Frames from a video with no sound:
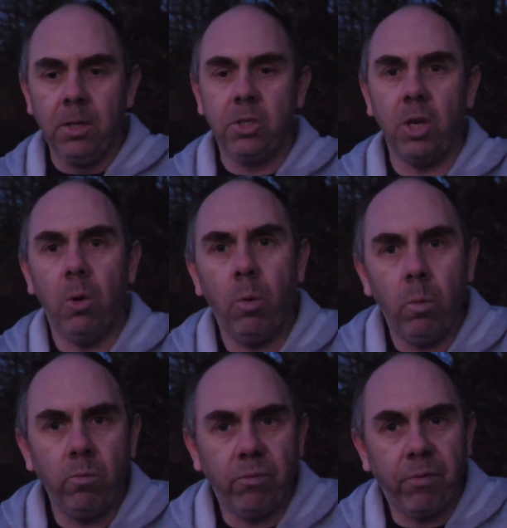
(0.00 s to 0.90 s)
So
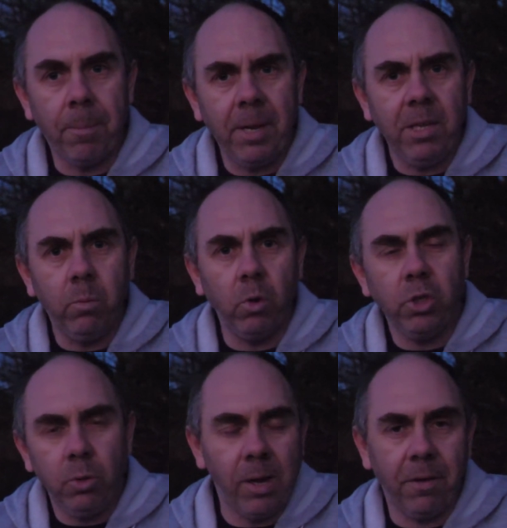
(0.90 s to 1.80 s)
for me, what
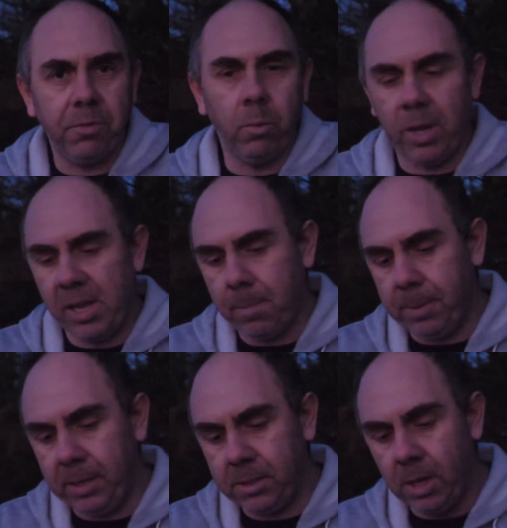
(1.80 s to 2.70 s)
you have to weigh
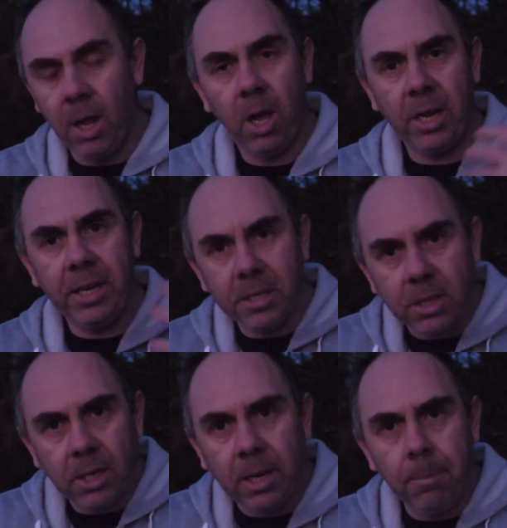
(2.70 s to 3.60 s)
up is
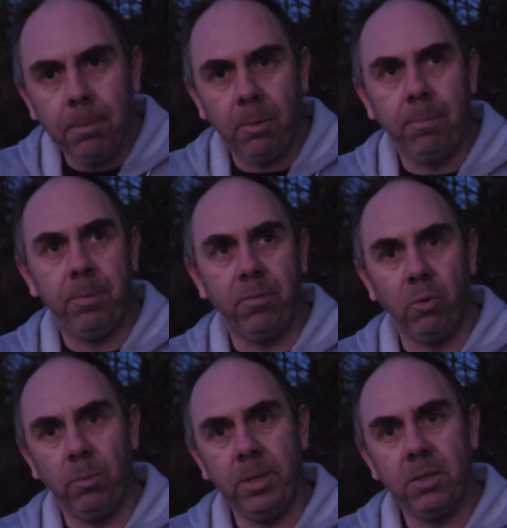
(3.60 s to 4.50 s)
the gimbal
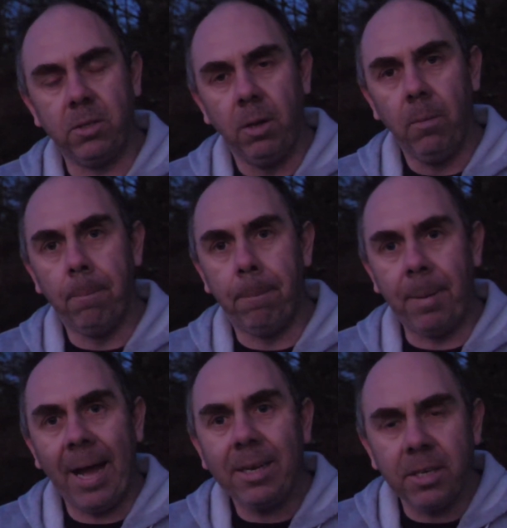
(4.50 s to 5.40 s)
performance
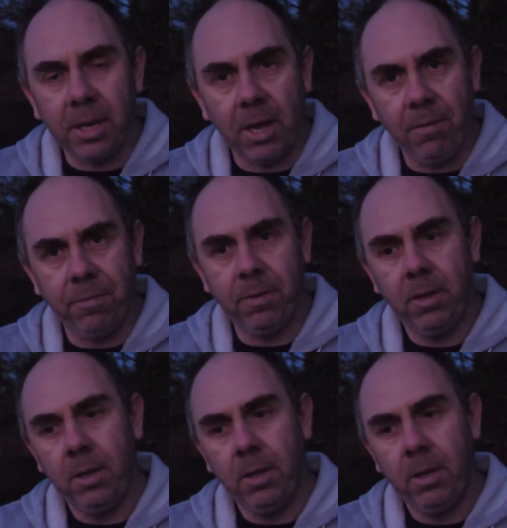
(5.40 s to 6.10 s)
bad enough